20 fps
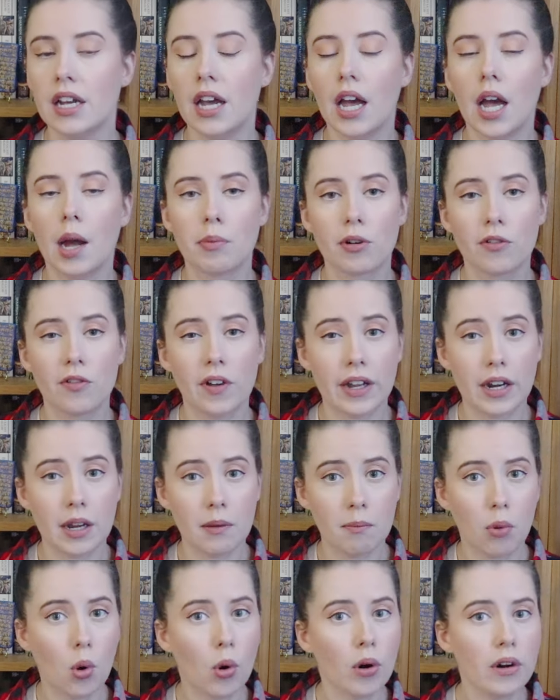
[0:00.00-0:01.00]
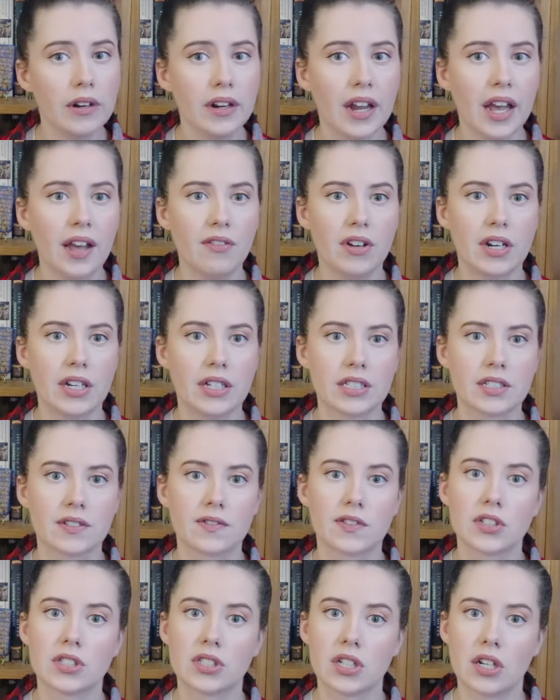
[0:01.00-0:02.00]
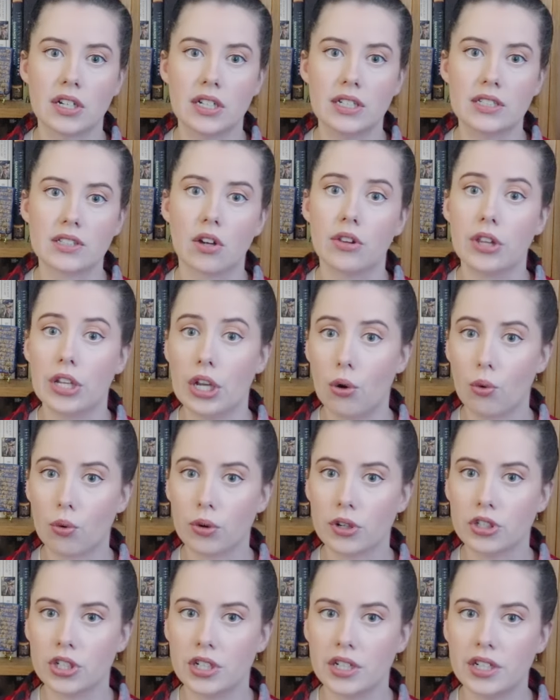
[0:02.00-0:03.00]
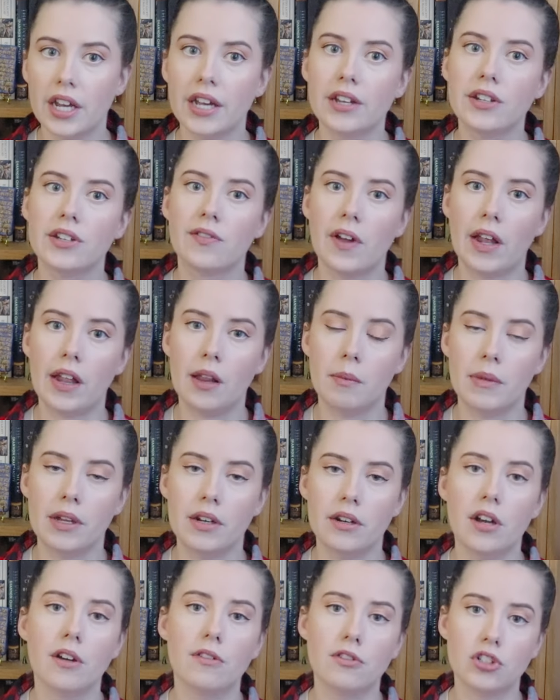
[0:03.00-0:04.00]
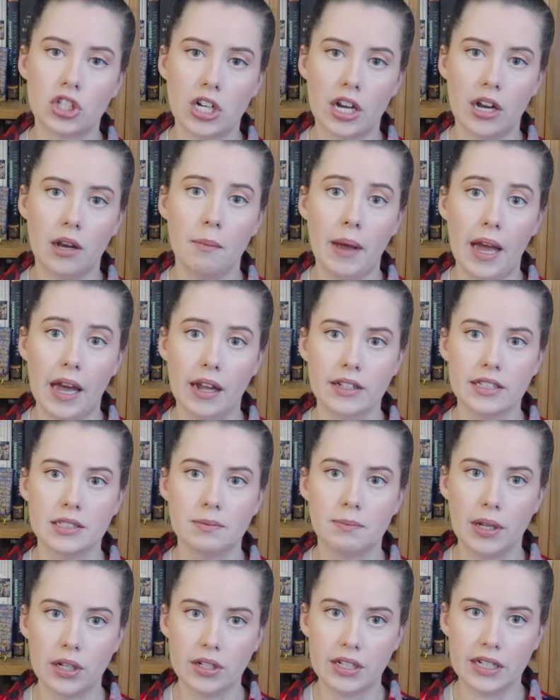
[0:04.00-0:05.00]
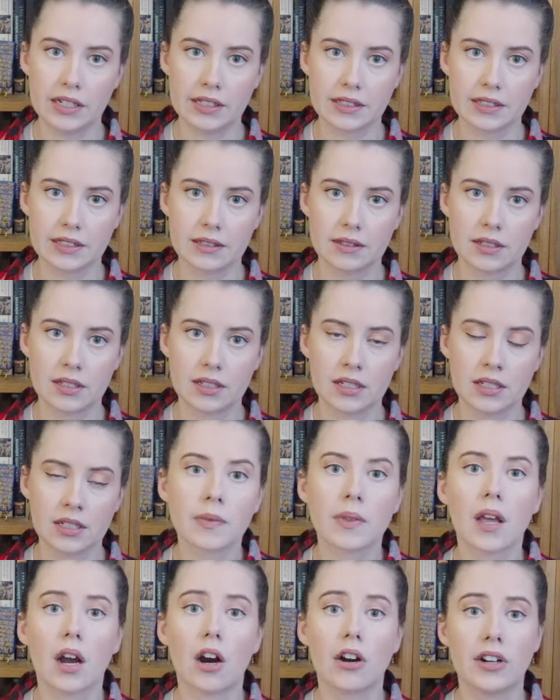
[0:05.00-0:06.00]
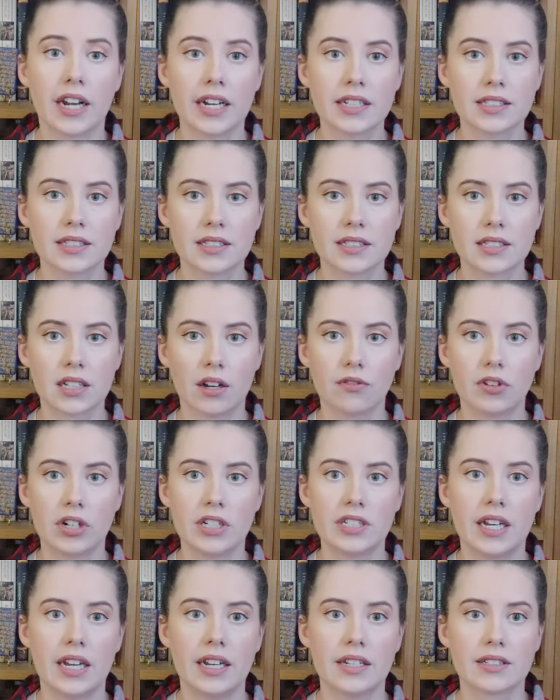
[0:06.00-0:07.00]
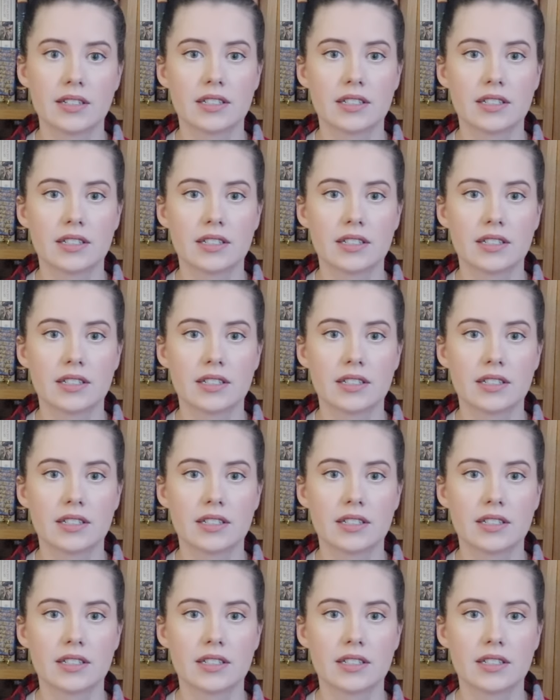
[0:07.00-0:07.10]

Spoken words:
and provide important evidence for studies on the origin and development of Zhao palace buildings. Our next discovery takes